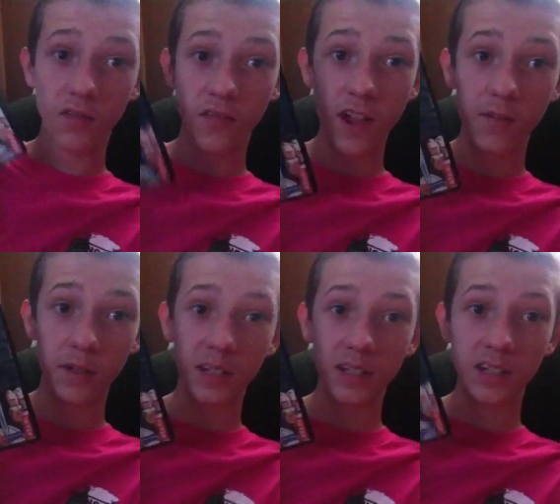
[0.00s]

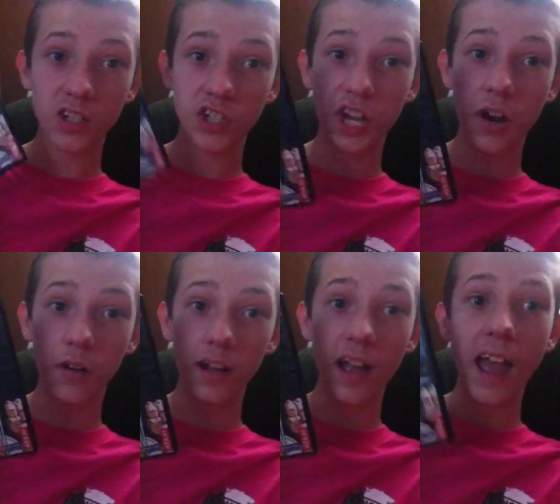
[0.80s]
favorite it,
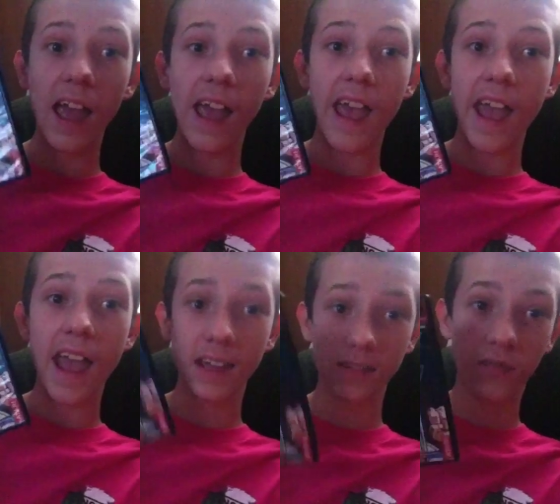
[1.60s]
share it,
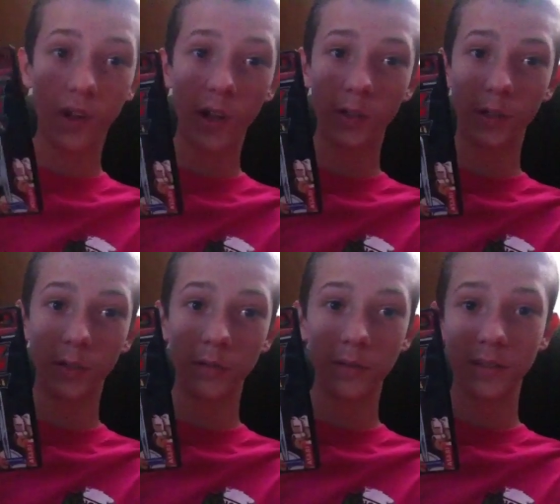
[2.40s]
and follow
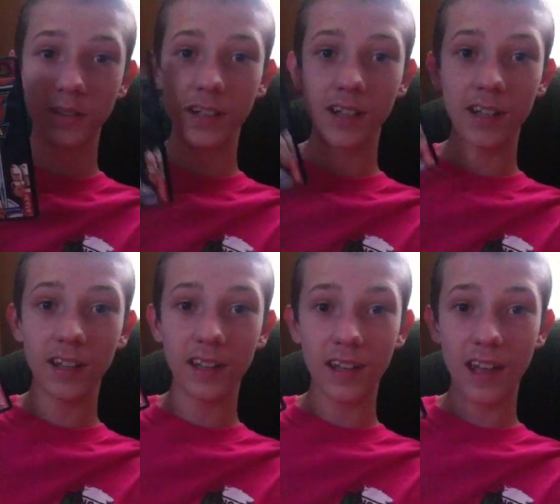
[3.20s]
you.
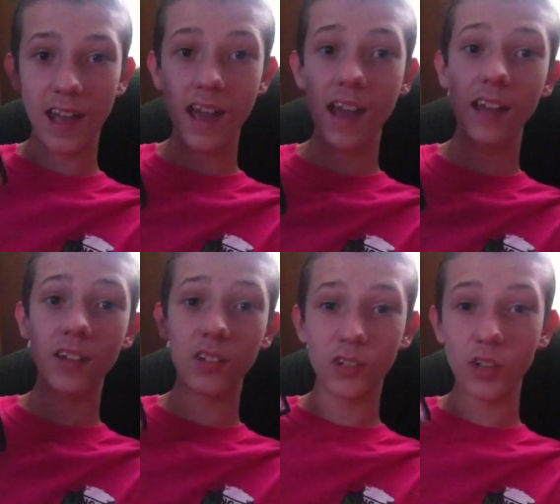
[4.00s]

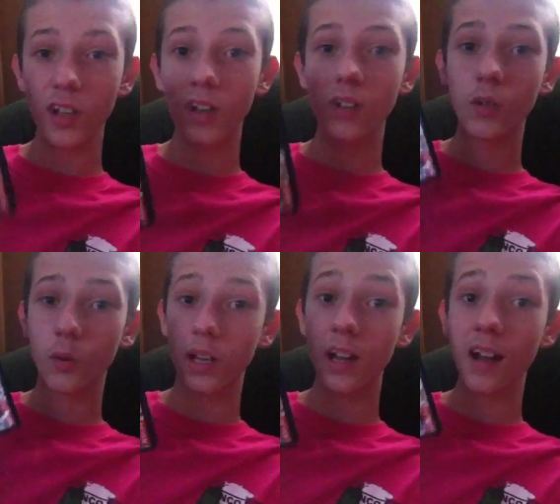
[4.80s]
And you
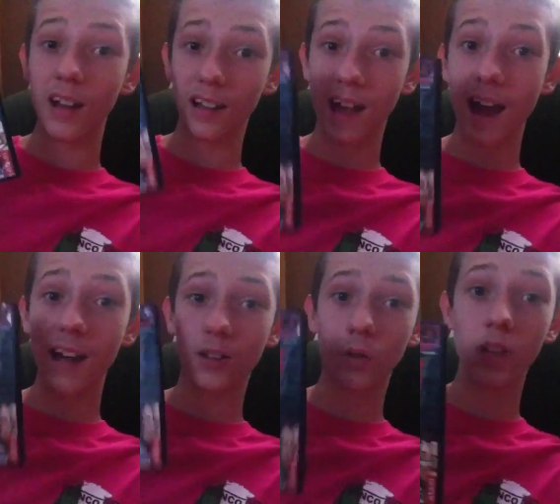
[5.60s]
you'll get a lot
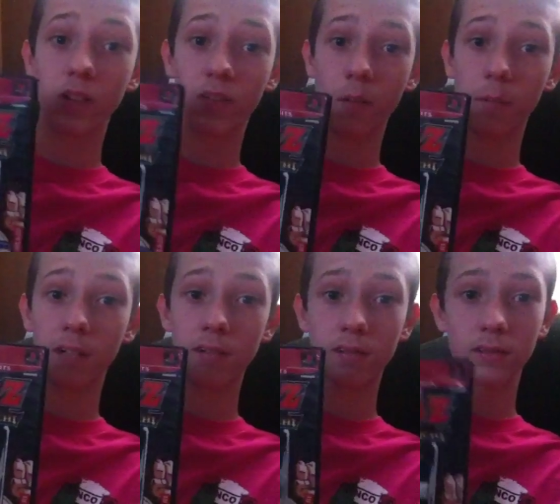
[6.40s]
of tweets from me.
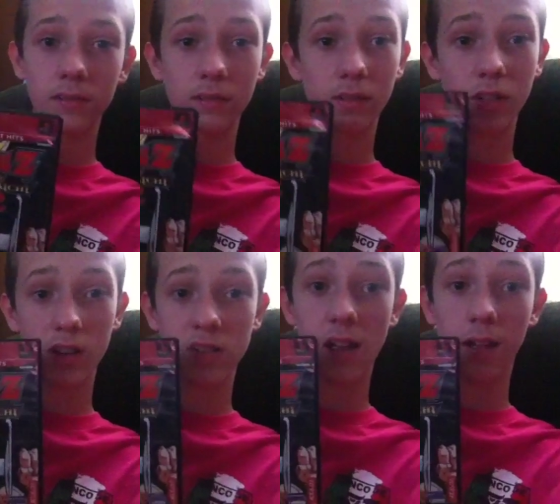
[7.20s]

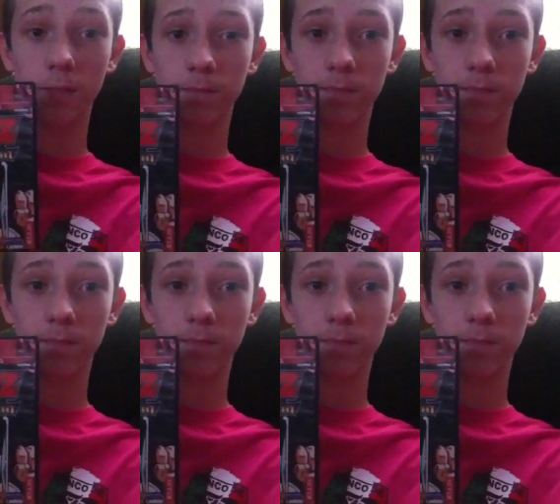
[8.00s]
Just saying.